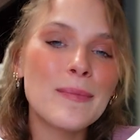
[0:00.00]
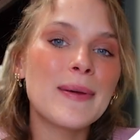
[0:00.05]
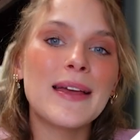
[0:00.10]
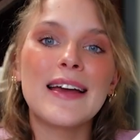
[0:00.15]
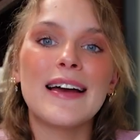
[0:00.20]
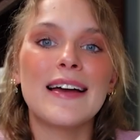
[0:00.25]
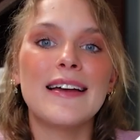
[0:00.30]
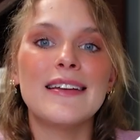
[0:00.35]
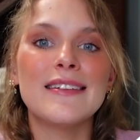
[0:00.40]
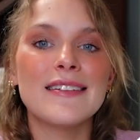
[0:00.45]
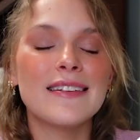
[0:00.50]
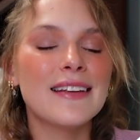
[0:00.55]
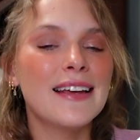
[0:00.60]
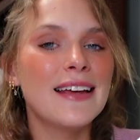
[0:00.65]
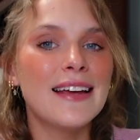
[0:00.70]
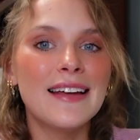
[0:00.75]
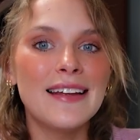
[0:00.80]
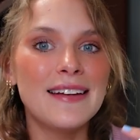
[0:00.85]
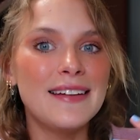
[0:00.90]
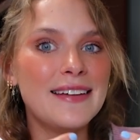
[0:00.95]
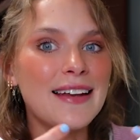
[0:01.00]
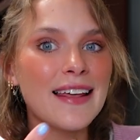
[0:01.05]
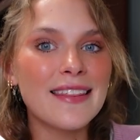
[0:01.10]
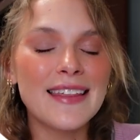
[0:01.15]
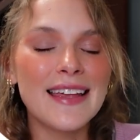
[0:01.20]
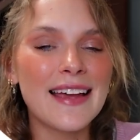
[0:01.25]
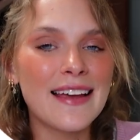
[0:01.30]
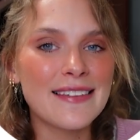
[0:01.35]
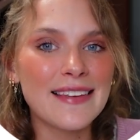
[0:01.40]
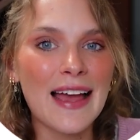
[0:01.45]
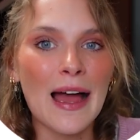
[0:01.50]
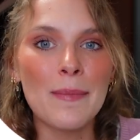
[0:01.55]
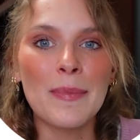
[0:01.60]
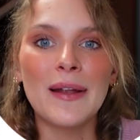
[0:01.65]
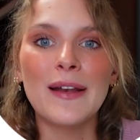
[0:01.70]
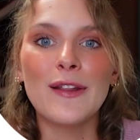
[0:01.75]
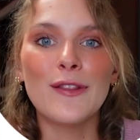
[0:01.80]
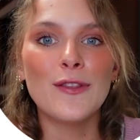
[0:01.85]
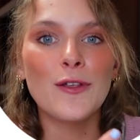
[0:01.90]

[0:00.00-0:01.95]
because nothing has happened.